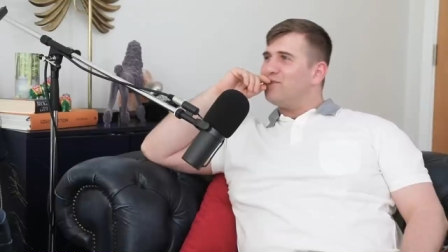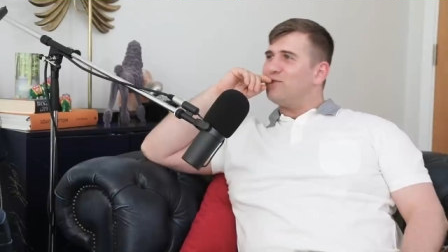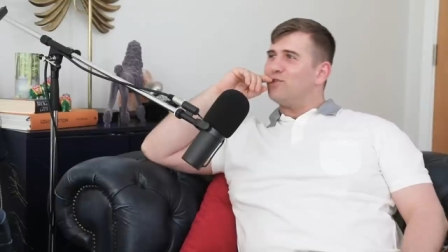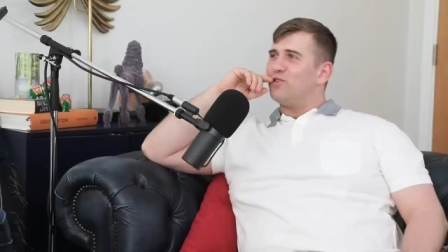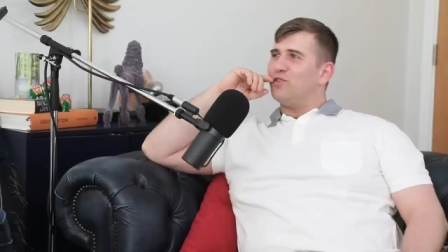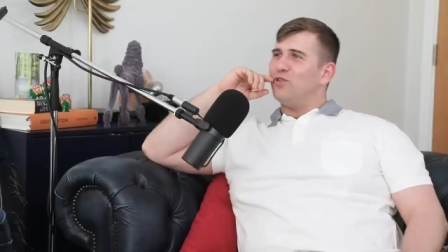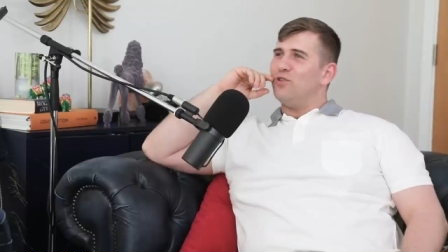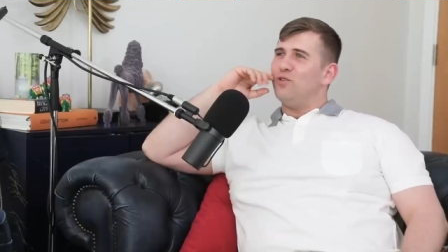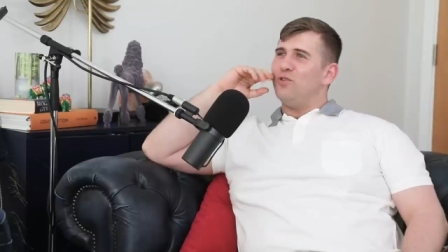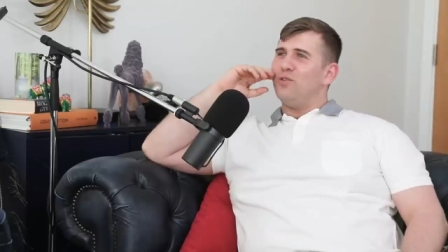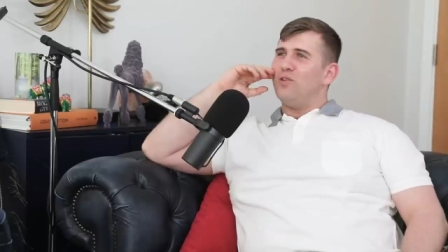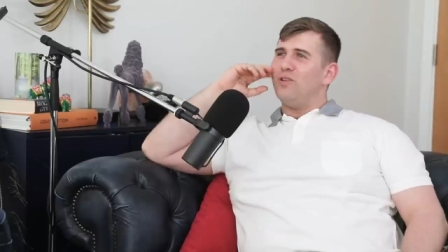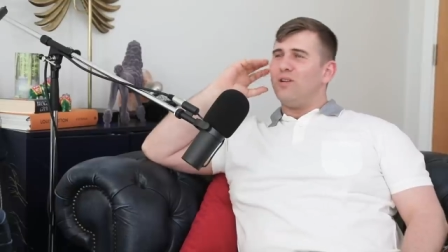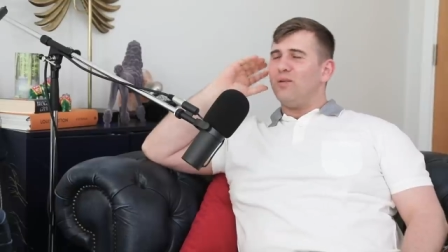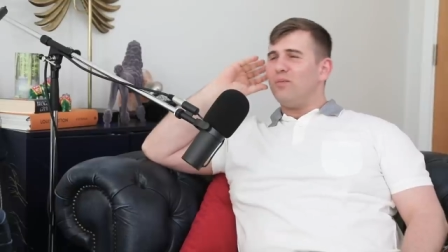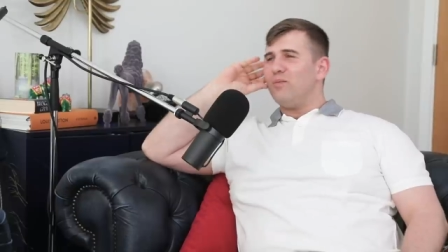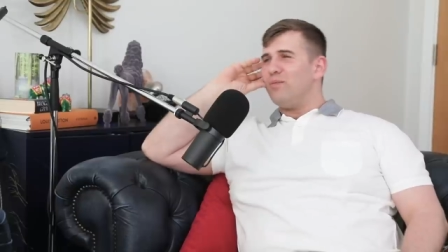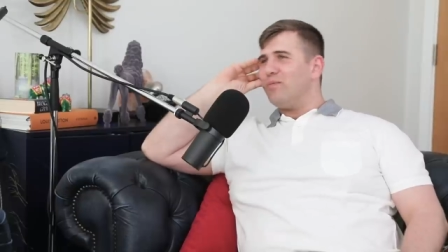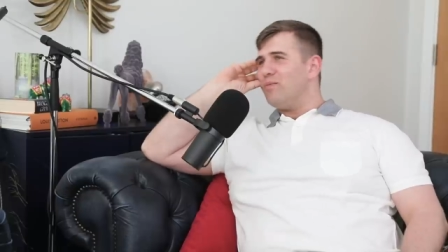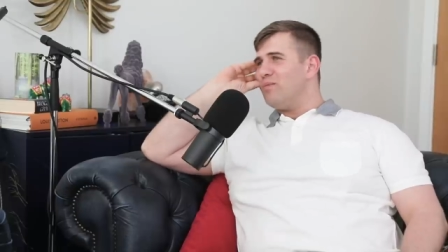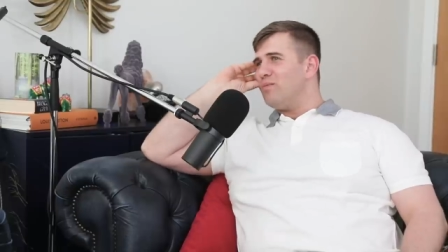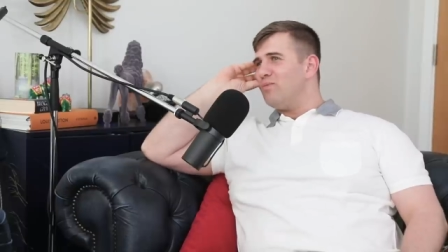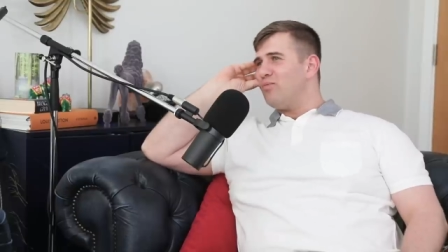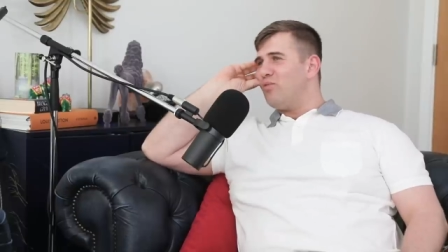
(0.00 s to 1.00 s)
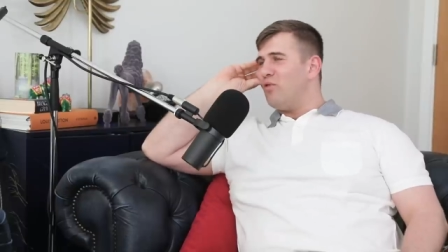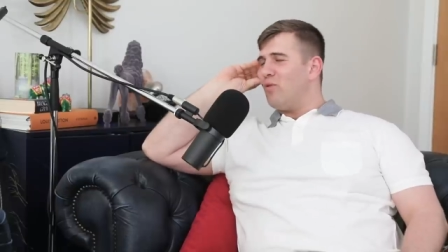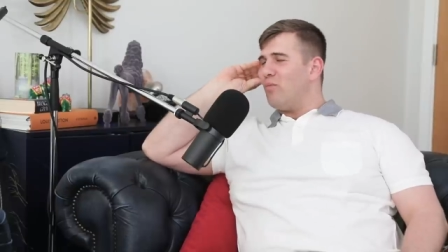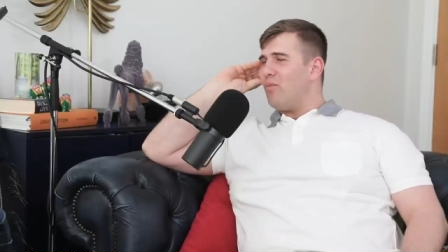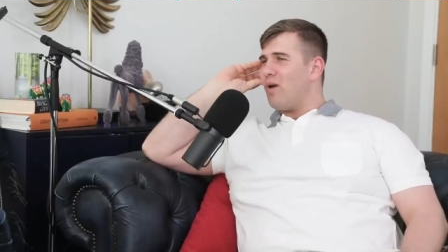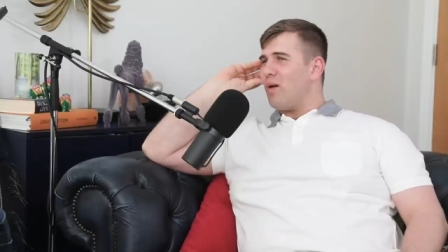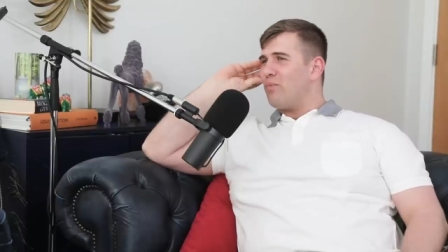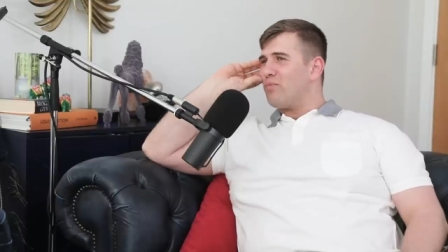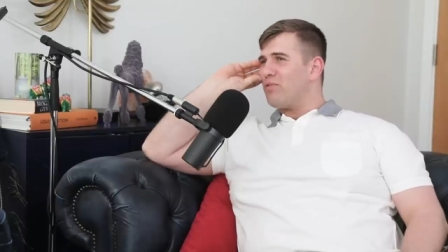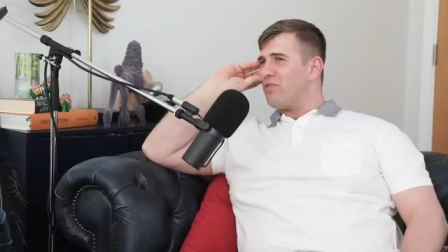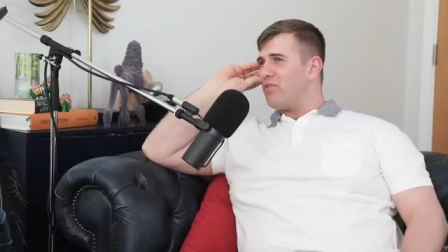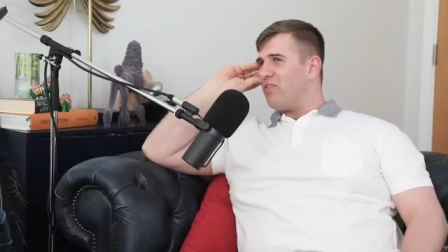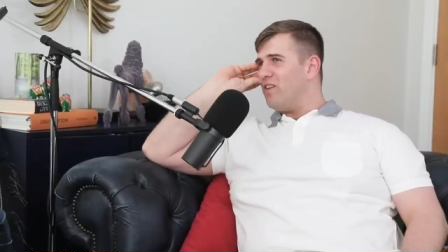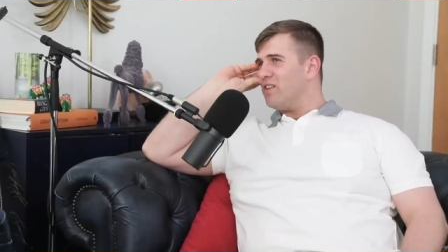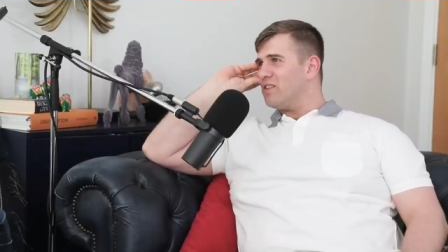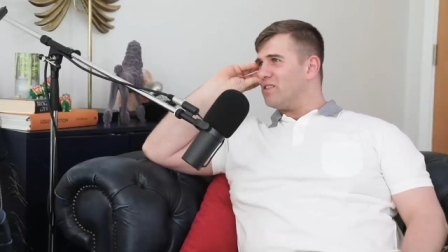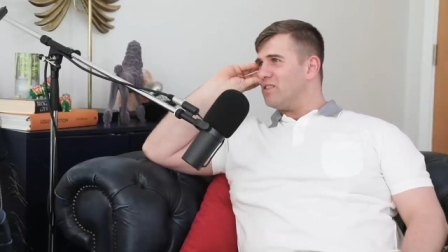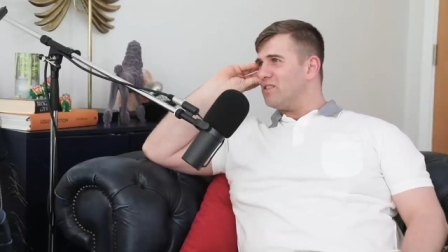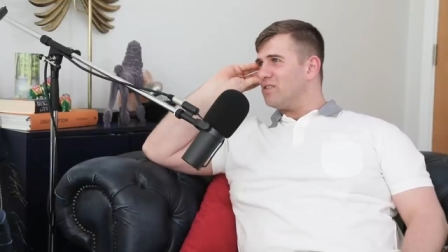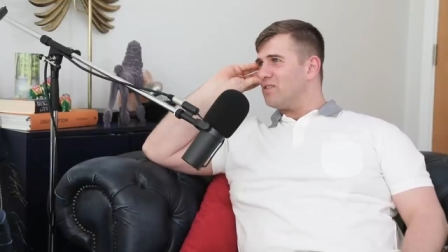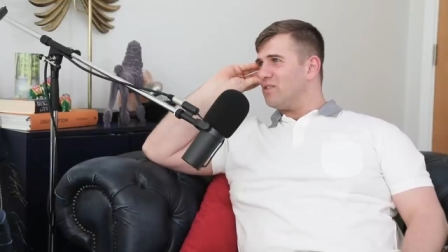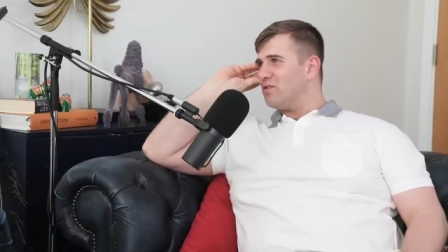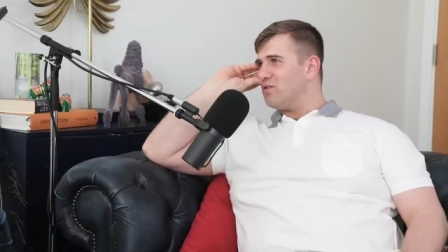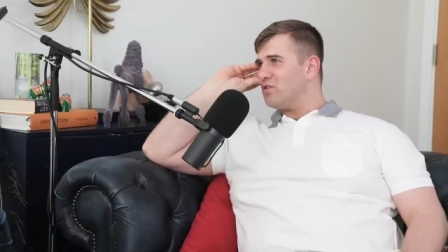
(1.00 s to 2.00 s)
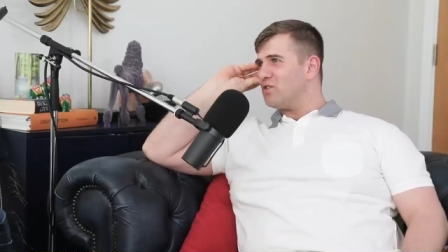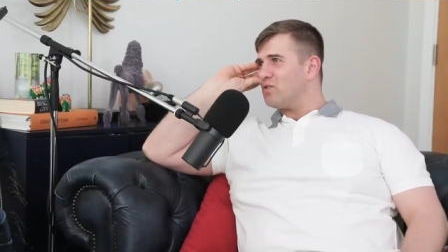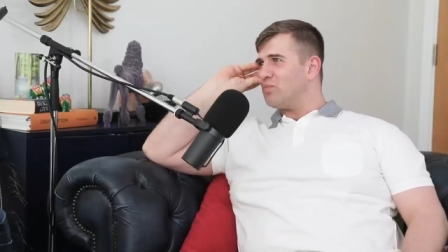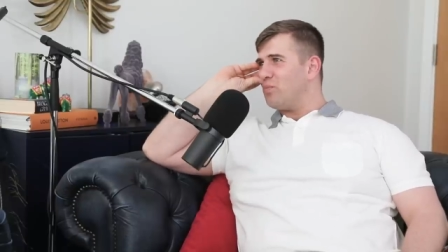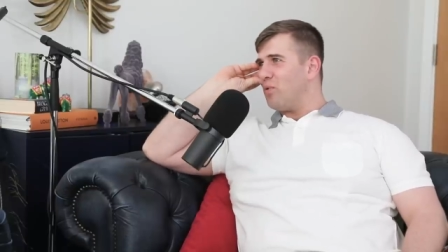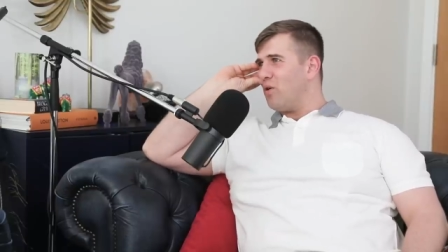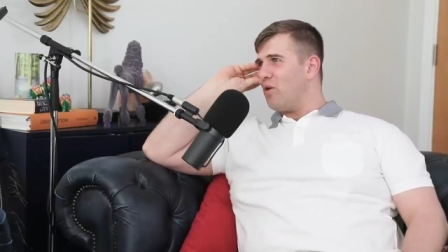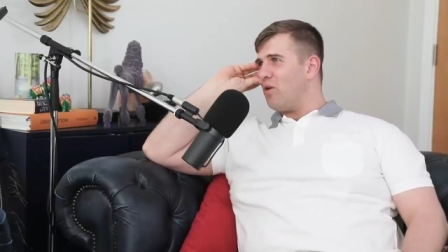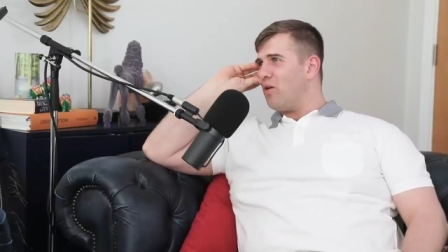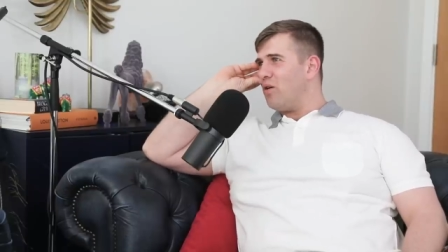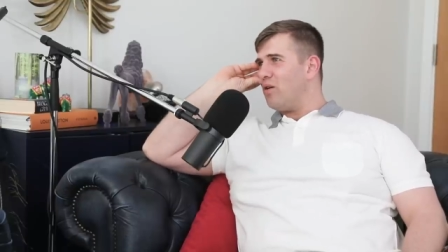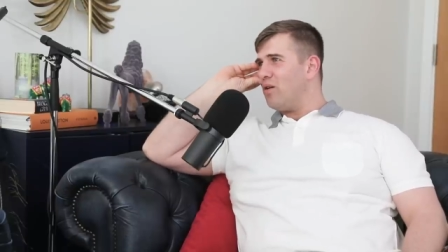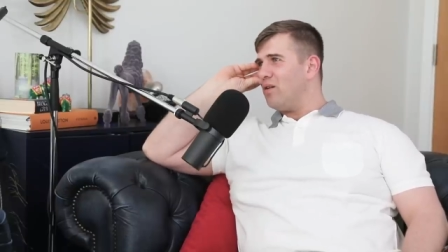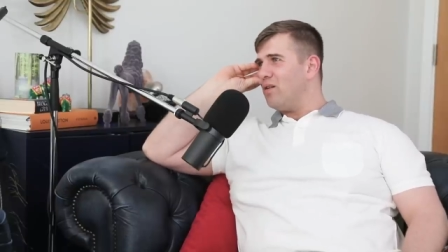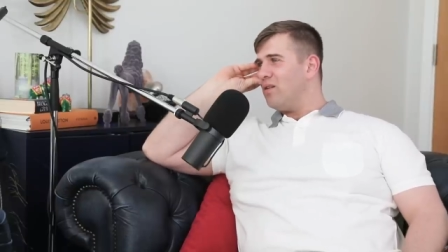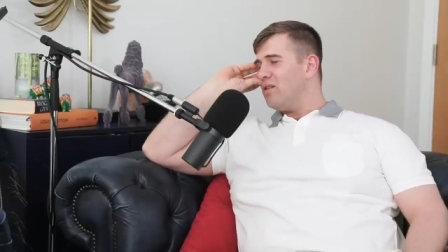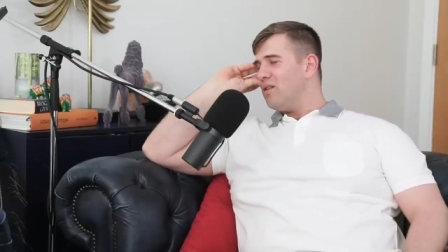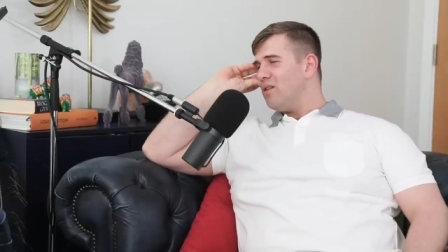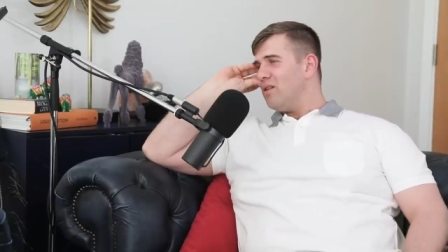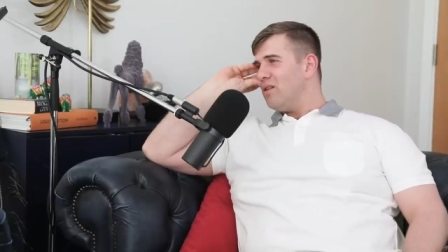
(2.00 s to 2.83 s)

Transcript: to put my professors on the spot.